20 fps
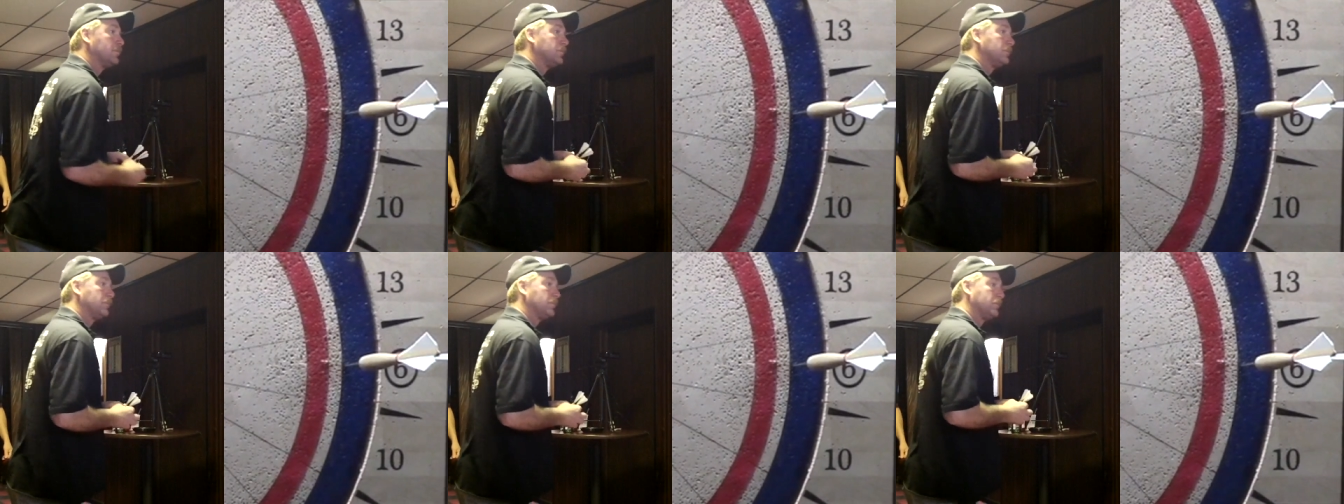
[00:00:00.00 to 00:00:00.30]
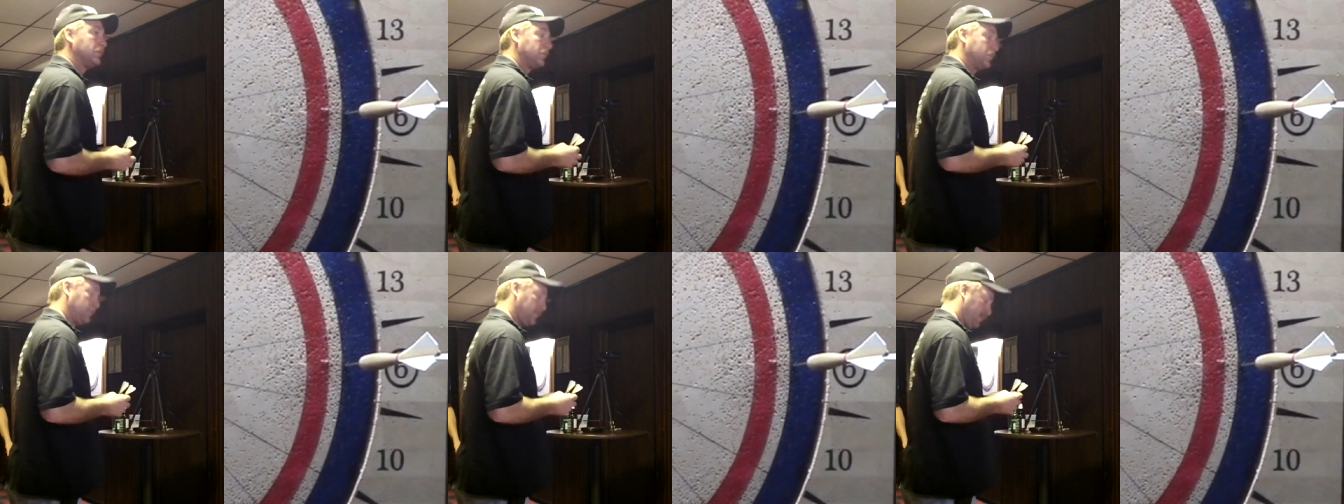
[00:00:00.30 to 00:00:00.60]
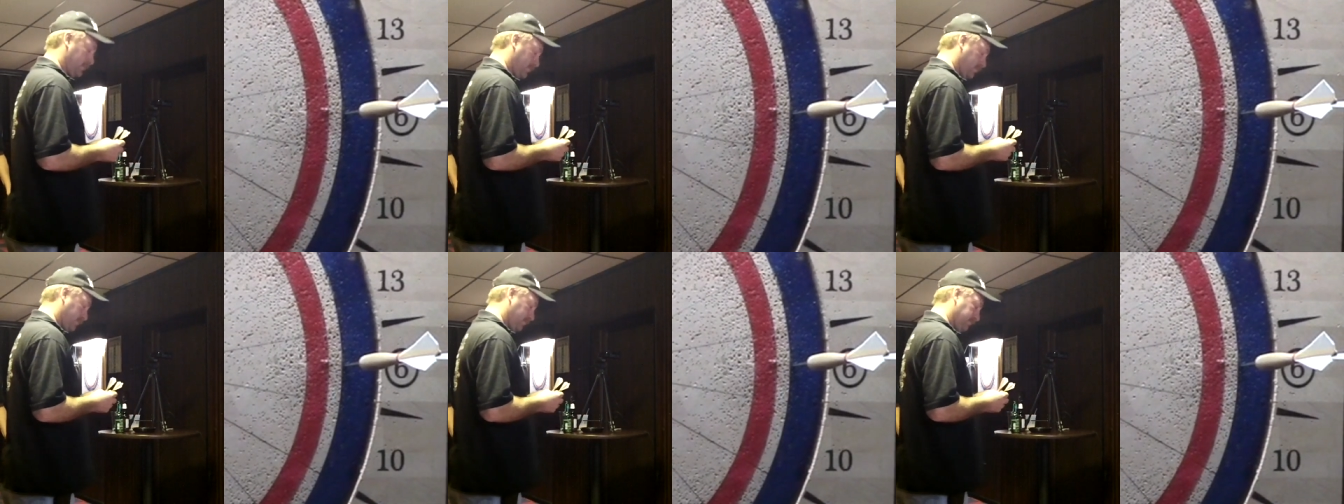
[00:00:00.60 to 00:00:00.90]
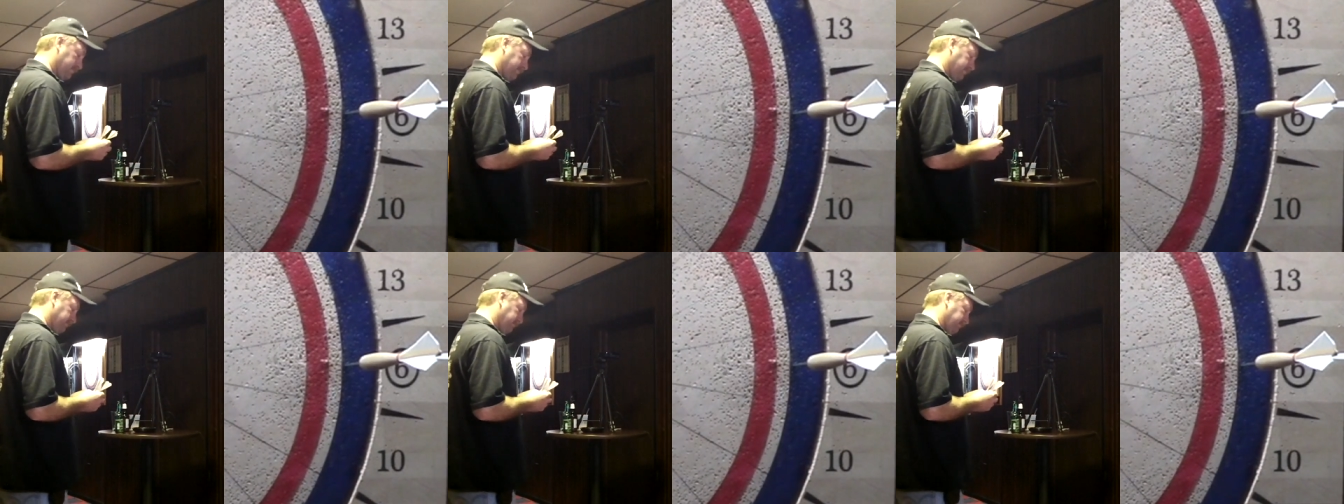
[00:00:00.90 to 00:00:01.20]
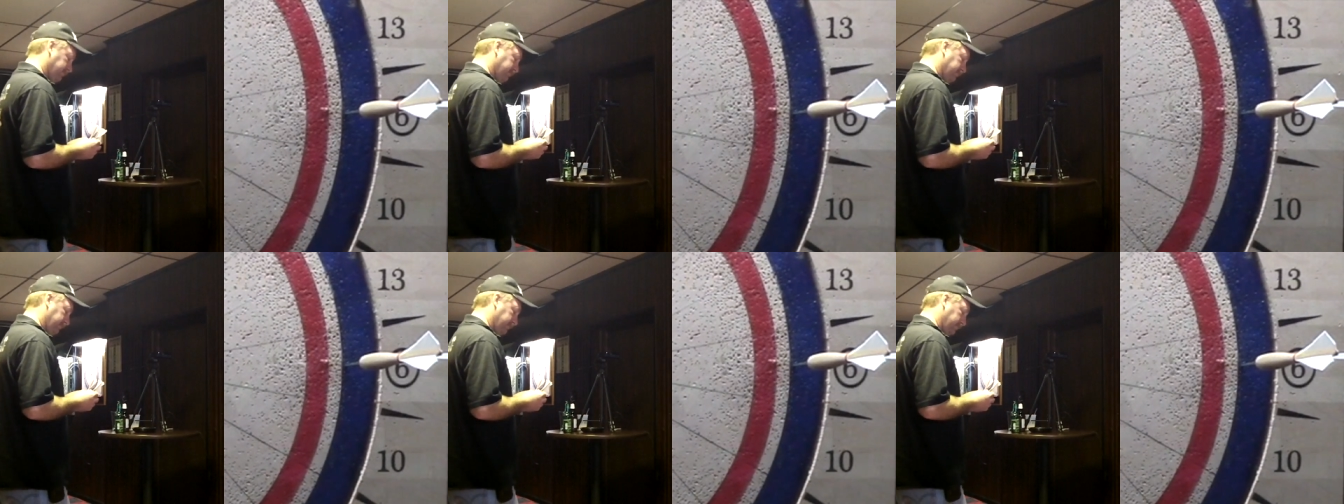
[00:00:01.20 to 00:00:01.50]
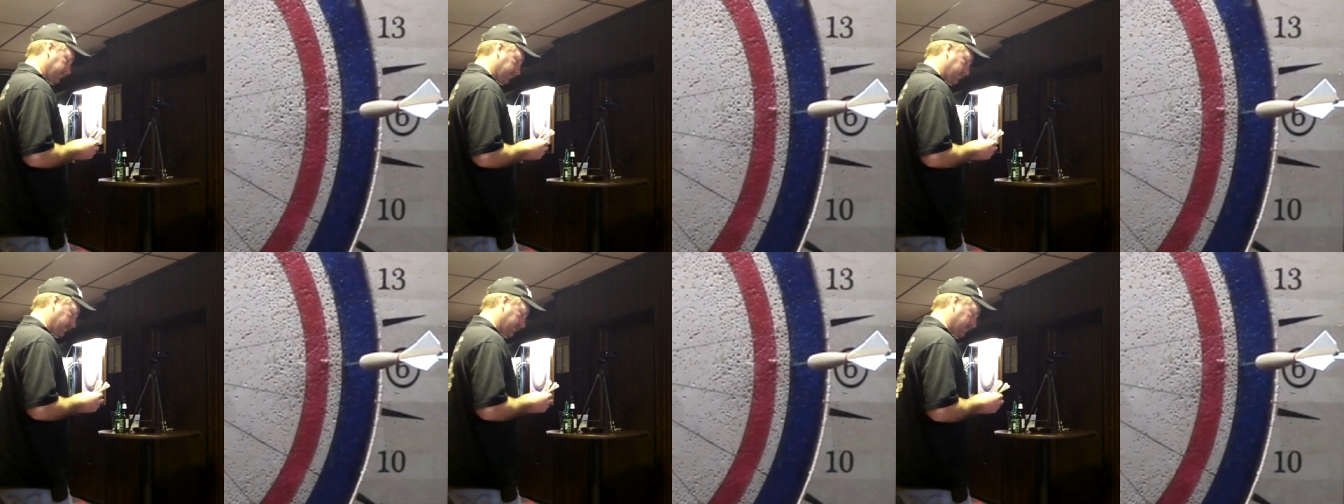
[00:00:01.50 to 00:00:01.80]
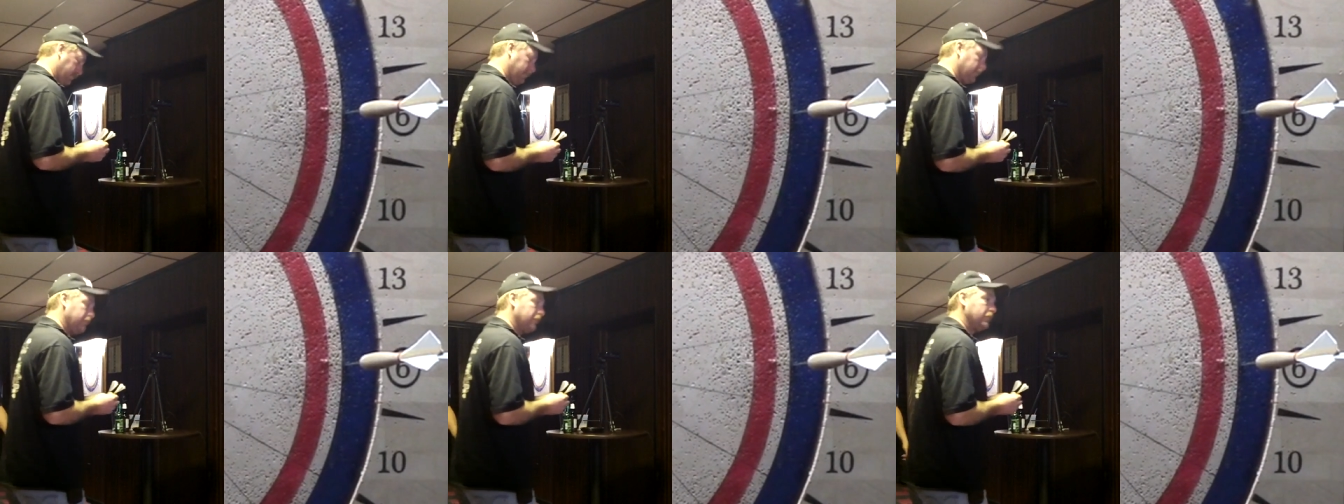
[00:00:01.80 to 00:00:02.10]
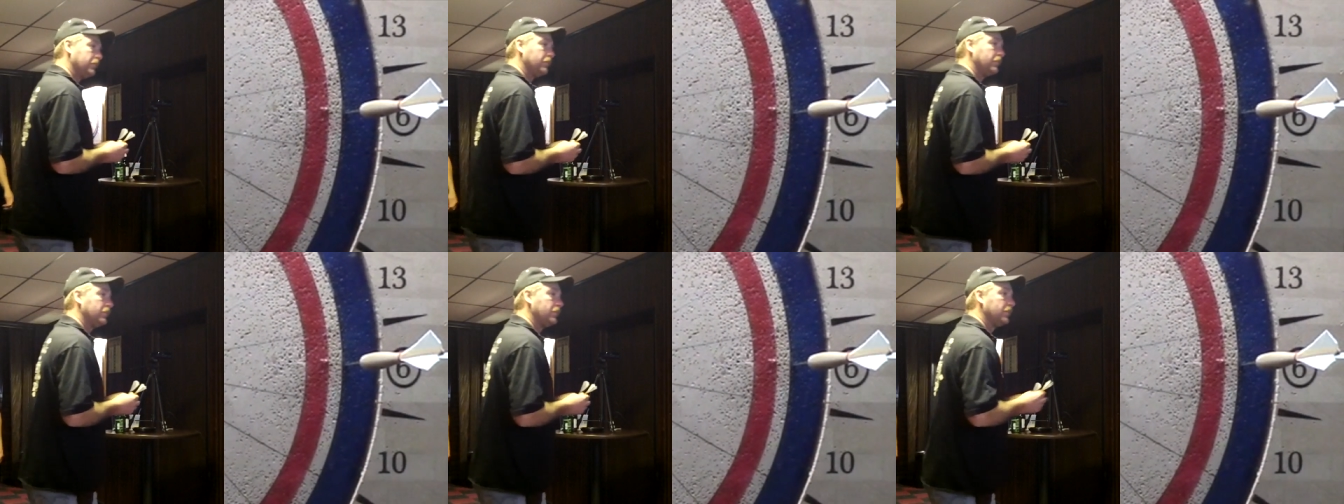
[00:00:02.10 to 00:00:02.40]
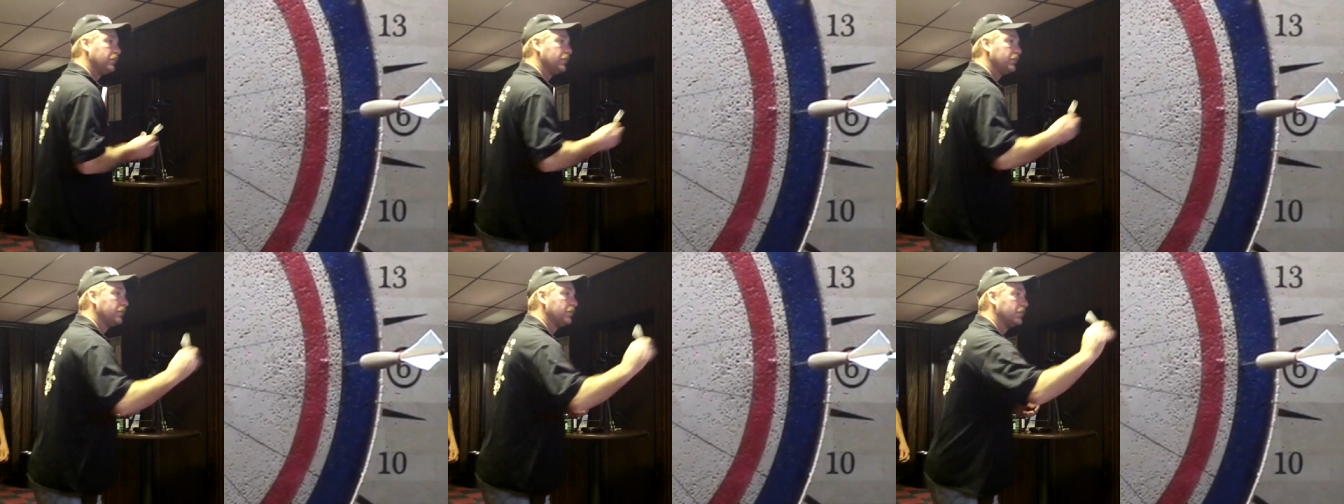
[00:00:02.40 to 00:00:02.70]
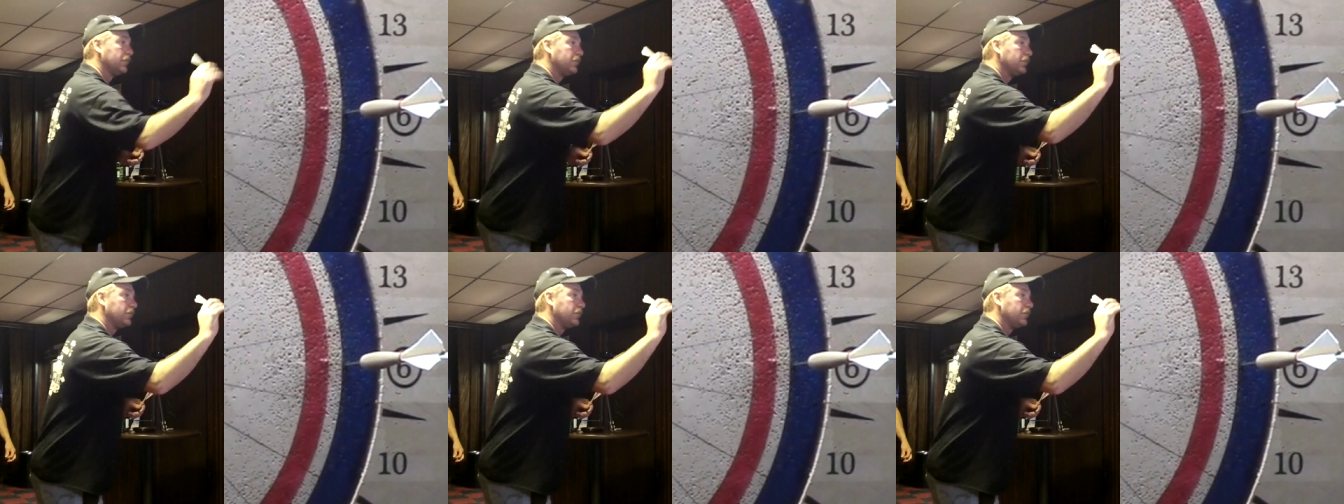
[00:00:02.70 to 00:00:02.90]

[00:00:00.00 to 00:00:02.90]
Kenny's first dart is a little too deep, landing in the blue.